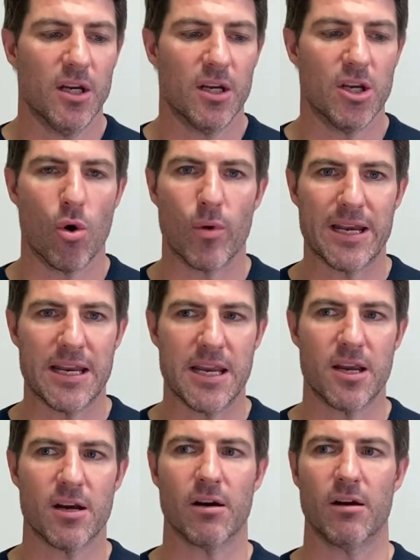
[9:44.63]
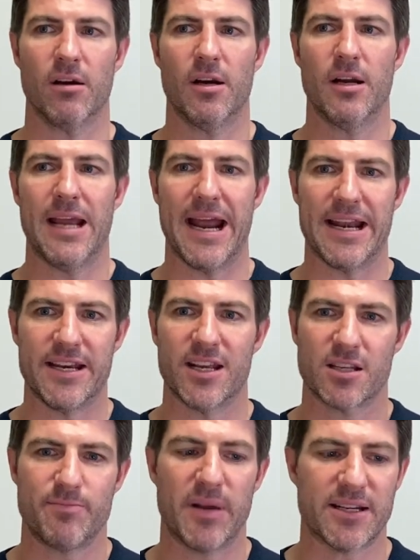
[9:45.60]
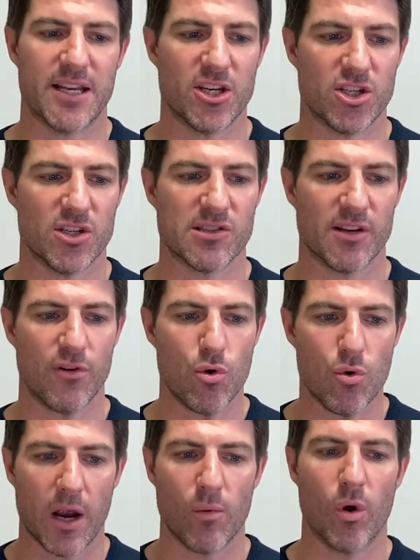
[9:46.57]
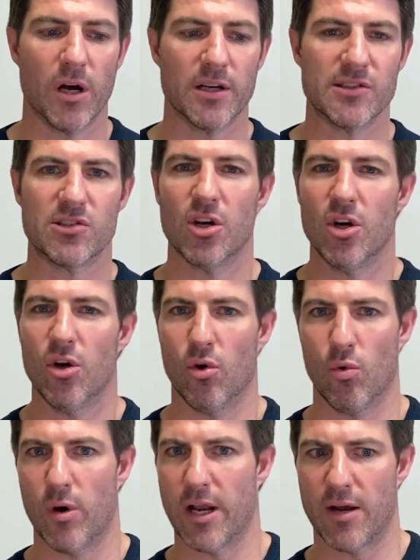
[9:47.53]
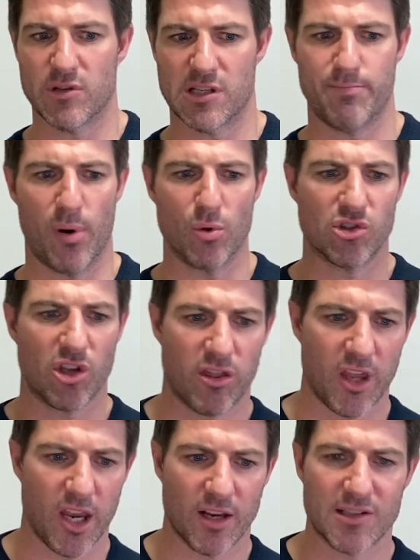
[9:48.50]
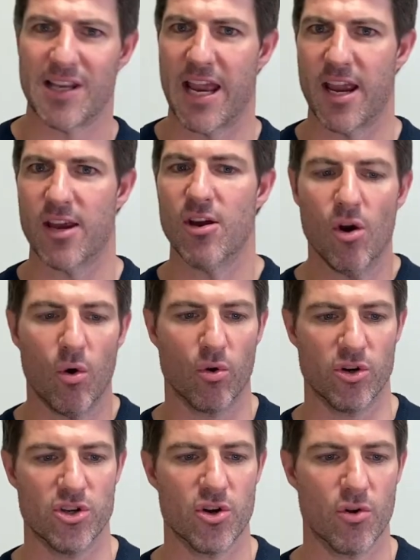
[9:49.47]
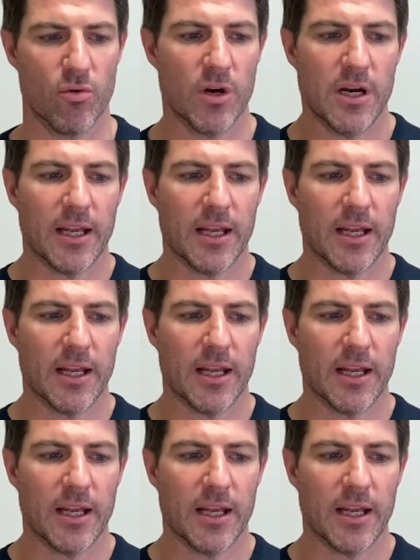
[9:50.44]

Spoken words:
No one here had any expectations of who I was or what I was supposed to think, say, or do.